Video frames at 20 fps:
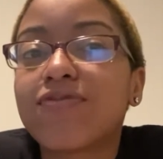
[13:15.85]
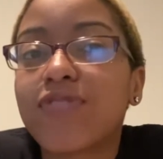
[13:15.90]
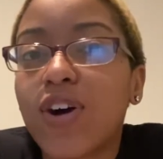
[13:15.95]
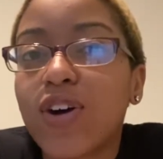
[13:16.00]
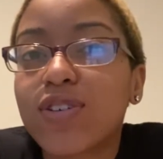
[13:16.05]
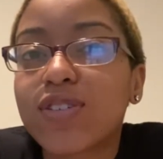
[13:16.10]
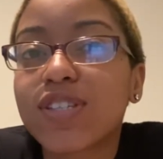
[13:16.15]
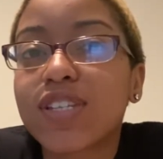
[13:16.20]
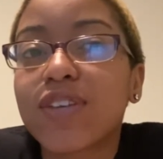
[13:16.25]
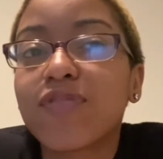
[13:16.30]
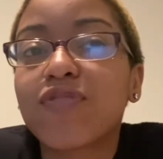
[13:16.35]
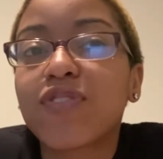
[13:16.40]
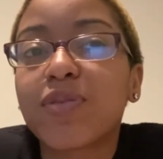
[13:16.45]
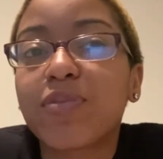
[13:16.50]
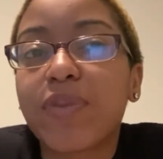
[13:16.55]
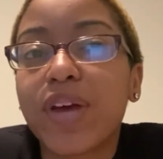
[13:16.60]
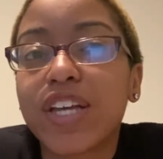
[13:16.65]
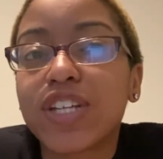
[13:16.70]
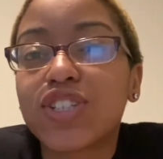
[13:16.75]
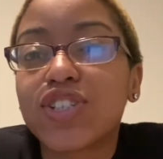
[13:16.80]
false
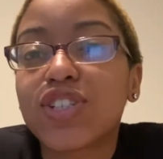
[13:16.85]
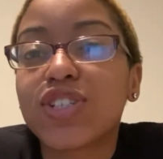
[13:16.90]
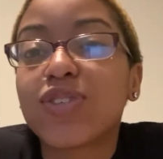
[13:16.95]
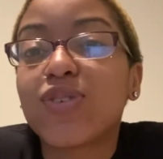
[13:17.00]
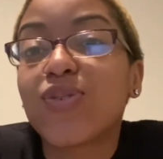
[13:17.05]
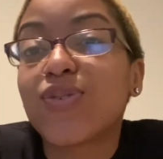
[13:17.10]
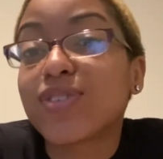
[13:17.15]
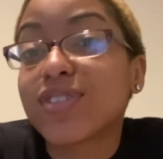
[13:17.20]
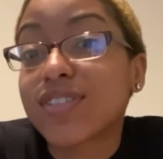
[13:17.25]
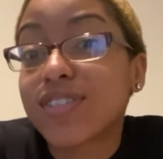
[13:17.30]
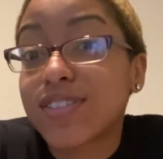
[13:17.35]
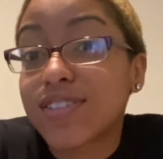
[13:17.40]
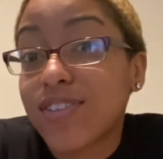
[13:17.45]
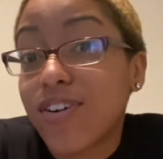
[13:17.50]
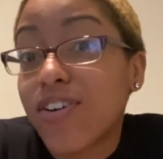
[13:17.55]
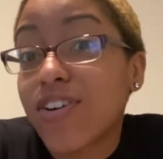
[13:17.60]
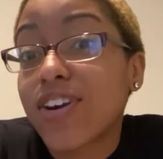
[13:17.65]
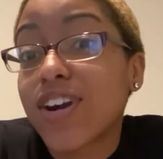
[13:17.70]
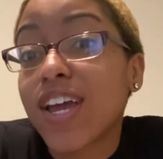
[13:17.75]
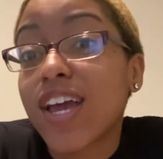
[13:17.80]
information or
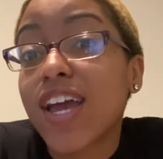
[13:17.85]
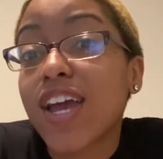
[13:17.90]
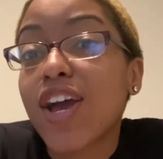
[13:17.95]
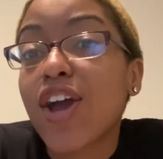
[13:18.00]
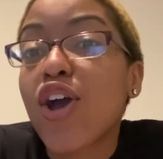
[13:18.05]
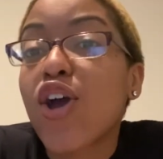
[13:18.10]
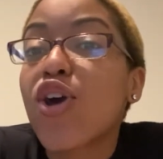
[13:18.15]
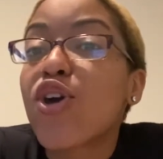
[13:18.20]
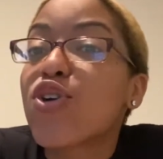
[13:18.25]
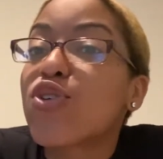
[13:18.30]
starting